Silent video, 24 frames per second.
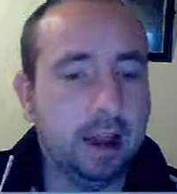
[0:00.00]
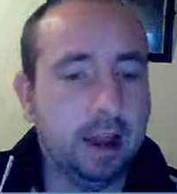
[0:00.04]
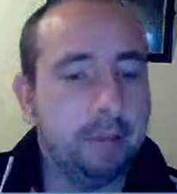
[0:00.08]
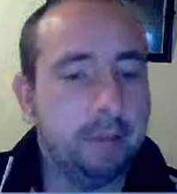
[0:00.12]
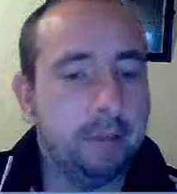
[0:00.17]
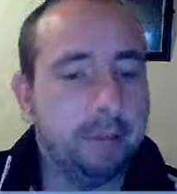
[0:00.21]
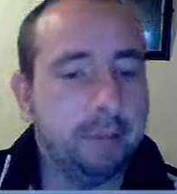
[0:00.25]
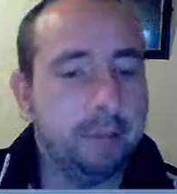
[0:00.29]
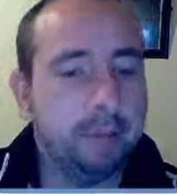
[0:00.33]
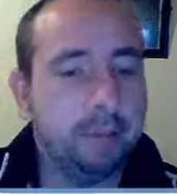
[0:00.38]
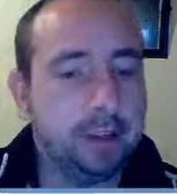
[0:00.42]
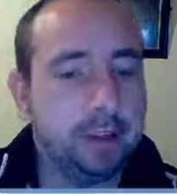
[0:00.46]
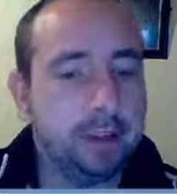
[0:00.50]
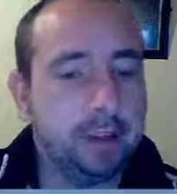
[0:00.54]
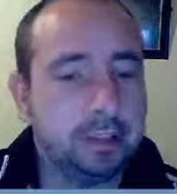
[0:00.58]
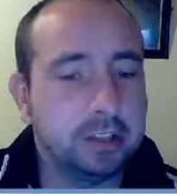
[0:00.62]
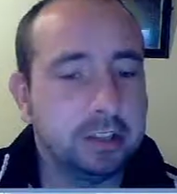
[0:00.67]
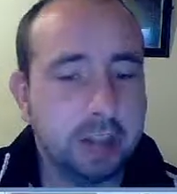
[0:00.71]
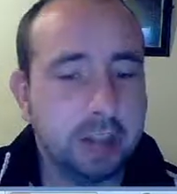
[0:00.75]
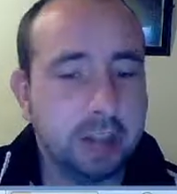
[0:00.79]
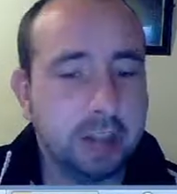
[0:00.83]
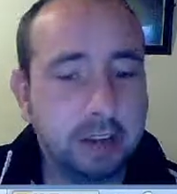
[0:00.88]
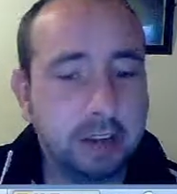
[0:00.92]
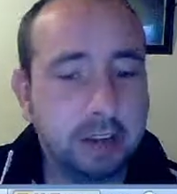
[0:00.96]
In
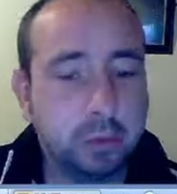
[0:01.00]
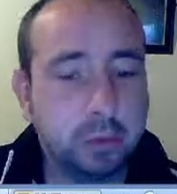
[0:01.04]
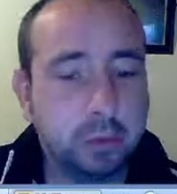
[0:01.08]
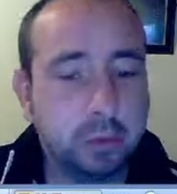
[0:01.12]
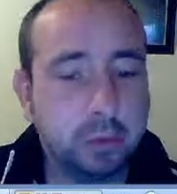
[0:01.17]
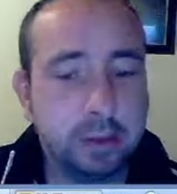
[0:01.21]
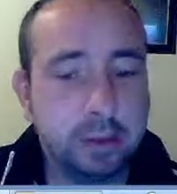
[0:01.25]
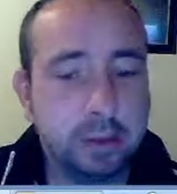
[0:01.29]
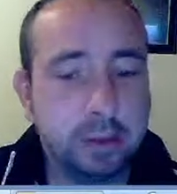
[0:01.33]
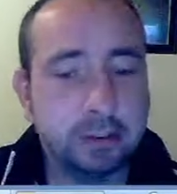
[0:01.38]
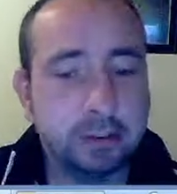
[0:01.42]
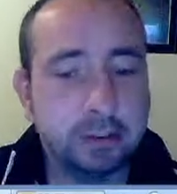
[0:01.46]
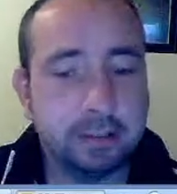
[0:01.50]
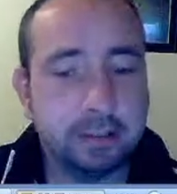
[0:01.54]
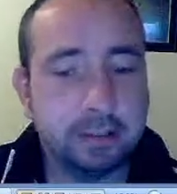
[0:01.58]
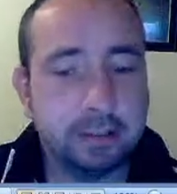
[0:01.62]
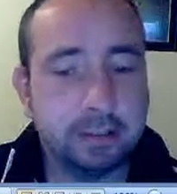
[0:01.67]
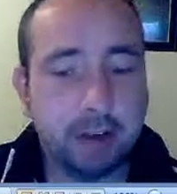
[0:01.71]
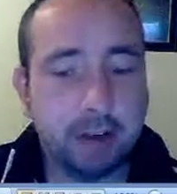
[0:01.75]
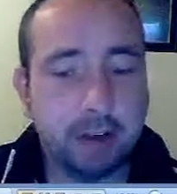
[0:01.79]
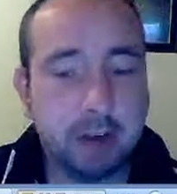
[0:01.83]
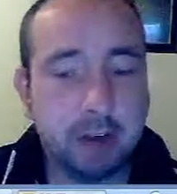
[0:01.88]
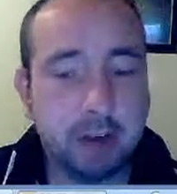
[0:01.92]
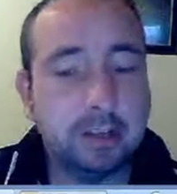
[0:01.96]
today's Windows
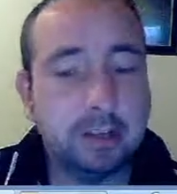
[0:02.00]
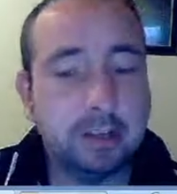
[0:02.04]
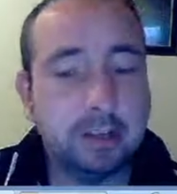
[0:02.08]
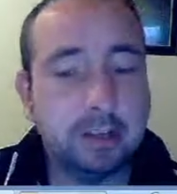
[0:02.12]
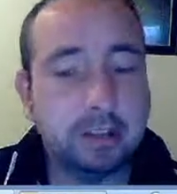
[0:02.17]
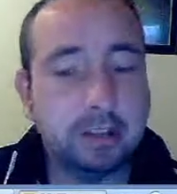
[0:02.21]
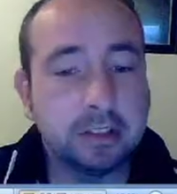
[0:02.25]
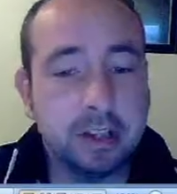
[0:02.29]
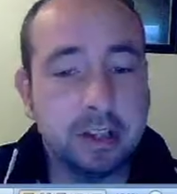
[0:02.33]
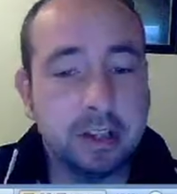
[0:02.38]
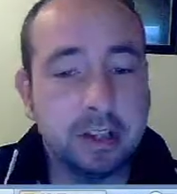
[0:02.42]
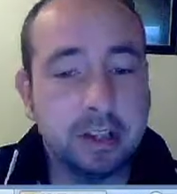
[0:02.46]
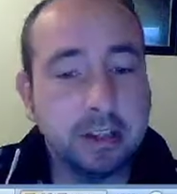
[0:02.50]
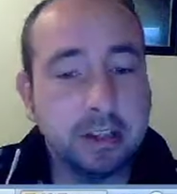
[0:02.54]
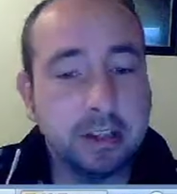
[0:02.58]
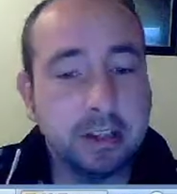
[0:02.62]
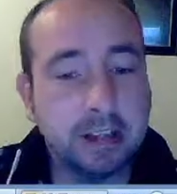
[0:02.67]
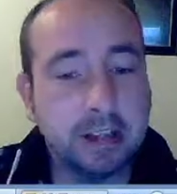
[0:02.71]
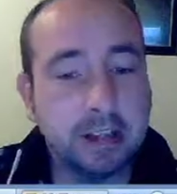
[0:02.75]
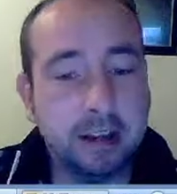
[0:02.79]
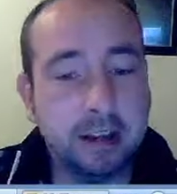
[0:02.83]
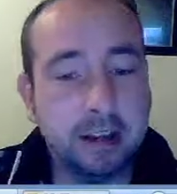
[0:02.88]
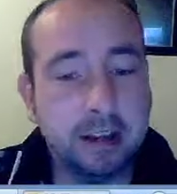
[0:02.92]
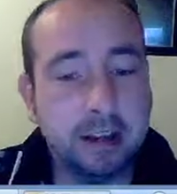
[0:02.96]
environments,
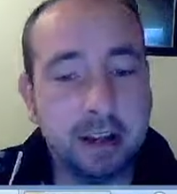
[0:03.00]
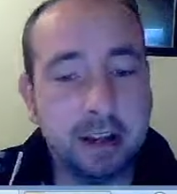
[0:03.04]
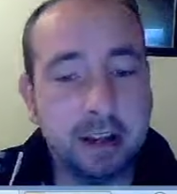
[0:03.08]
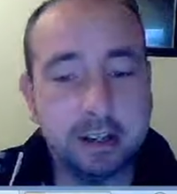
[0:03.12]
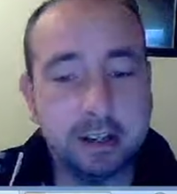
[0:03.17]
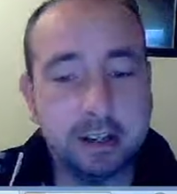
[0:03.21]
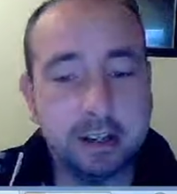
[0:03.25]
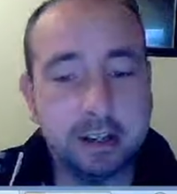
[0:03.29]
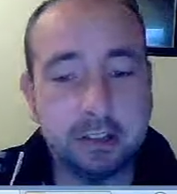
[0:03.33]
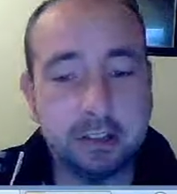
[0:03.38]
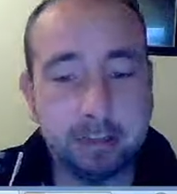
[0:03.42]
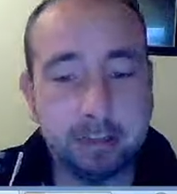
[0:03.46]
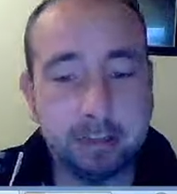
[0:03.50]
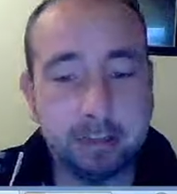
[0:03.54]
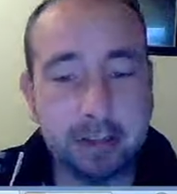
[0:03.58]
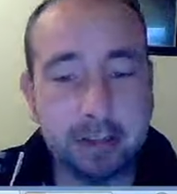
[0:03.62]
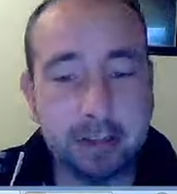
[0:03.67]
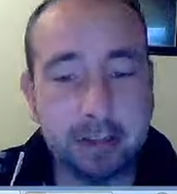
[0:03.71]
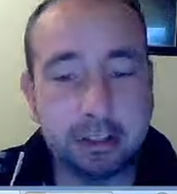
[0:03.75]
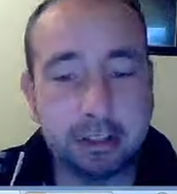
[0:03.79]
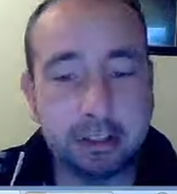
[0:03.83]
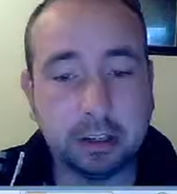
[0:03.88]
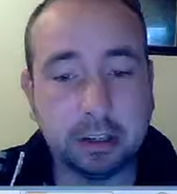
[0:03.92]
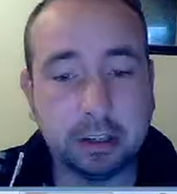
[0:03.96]
Telnet is a basic
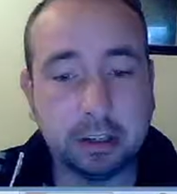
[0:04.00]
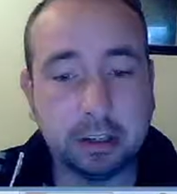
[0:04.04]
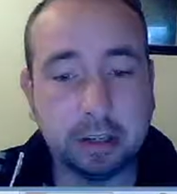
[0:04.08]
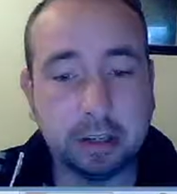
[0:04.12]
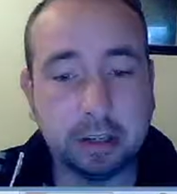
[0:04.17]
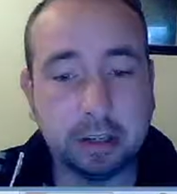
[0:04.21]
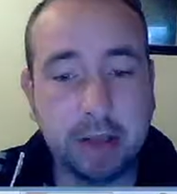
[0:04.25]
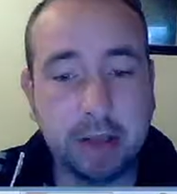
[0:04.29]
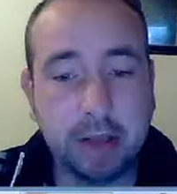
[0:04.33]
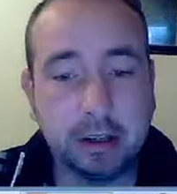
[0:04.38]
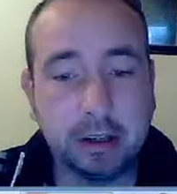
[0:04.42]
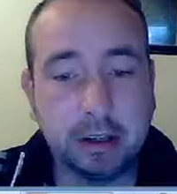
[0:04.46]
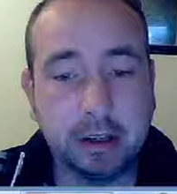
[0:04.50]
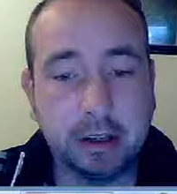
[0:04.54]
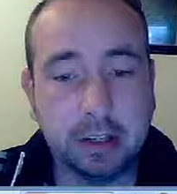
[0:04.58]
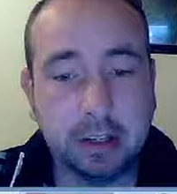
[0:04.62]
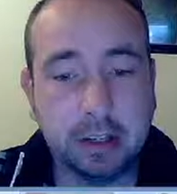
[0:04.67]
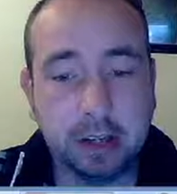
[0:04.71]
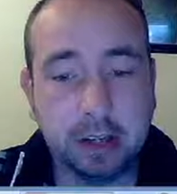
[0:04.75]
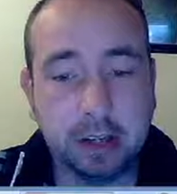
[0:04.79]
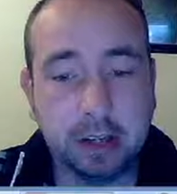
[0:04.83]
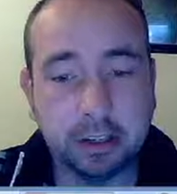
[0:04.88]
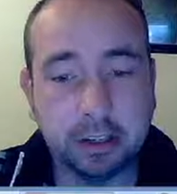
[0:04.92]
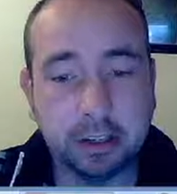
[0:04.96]
command line
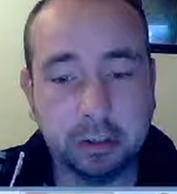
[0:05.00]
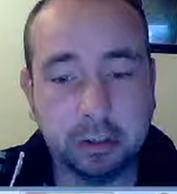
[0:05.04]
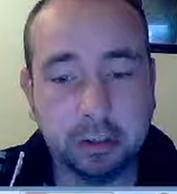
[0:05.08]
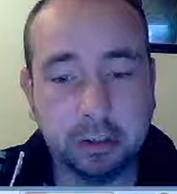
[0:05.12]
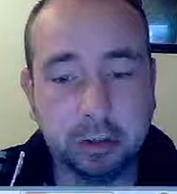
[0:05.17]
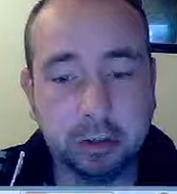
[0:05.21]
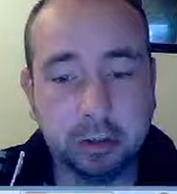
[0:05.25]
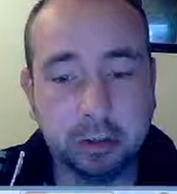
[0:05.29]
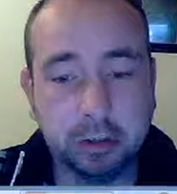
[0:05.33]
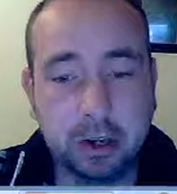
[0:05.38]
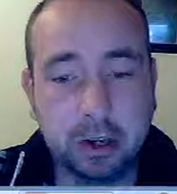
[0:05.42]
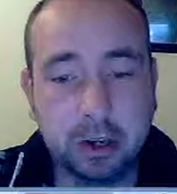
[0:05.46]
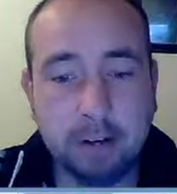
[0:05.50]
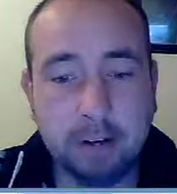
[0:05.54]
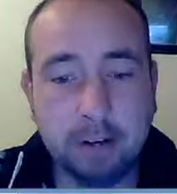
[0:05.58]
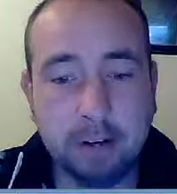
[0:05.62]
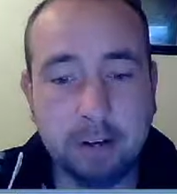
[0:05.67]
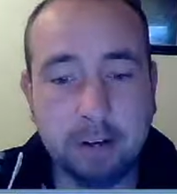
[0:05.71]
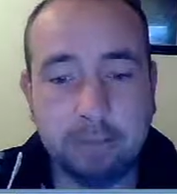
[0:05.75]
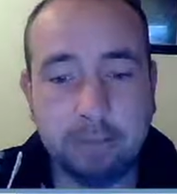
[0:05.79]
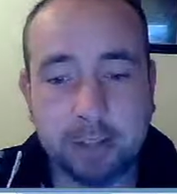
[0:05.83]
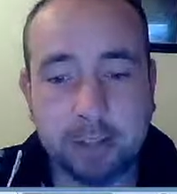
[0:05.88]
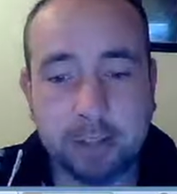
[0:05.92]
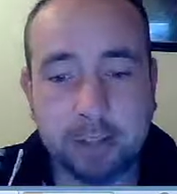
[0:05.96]
tool for
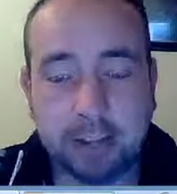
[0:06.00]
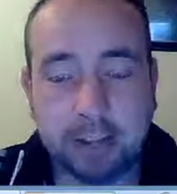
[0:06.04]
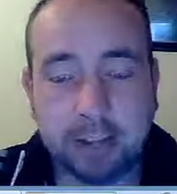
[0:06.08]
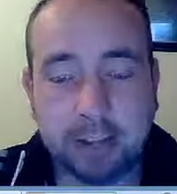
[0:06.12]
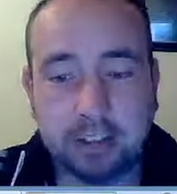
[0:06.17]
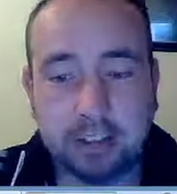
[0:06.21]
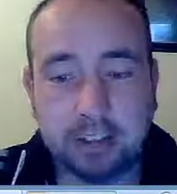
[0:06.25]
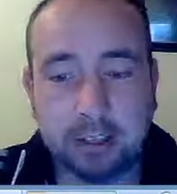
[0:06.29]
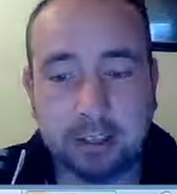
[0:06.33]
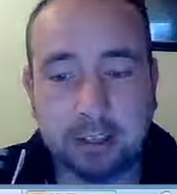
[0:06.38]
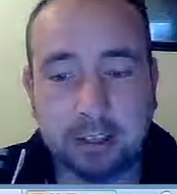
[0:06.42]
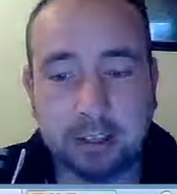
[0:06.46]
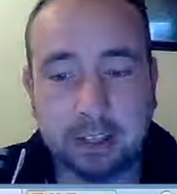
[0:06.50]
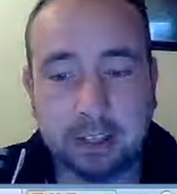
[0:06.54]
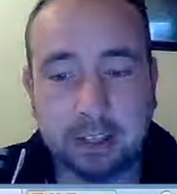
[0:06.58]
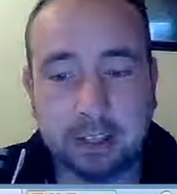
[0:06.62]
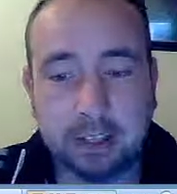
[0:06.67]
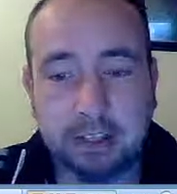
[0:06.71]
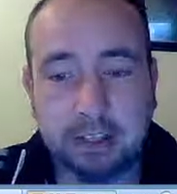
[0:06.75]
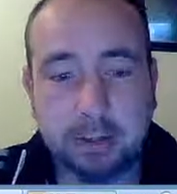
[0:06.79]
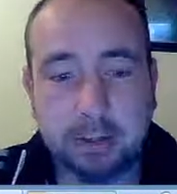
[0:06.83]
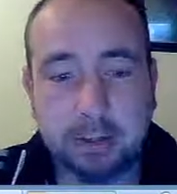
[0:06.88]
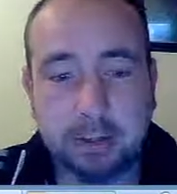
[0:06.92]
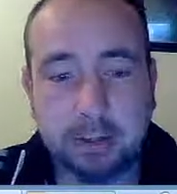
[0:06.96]
testing
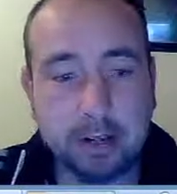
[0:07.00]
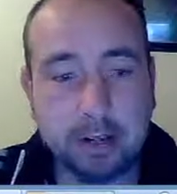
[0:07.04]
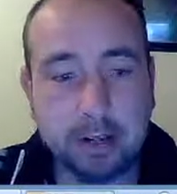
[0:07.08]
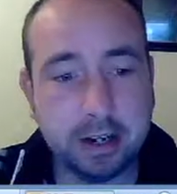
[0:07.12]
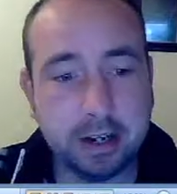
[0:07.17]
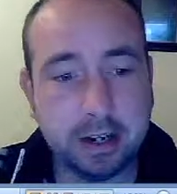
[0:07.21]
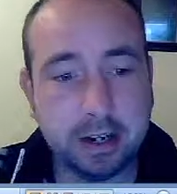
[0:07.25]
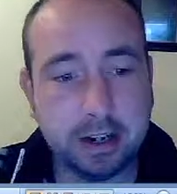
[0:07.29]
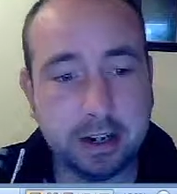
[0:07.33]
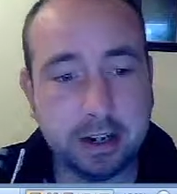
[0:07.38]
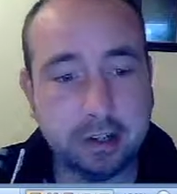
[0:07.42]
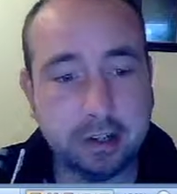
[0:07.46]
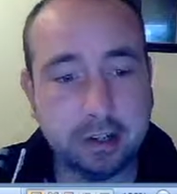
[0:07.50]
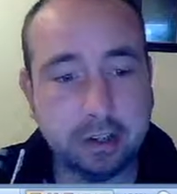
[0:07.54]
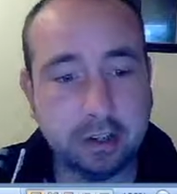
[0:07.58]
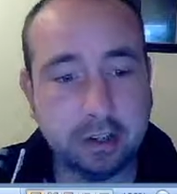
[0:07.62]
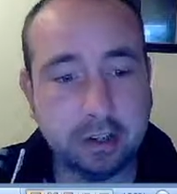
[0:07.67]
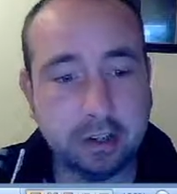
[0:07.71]
TCP connections.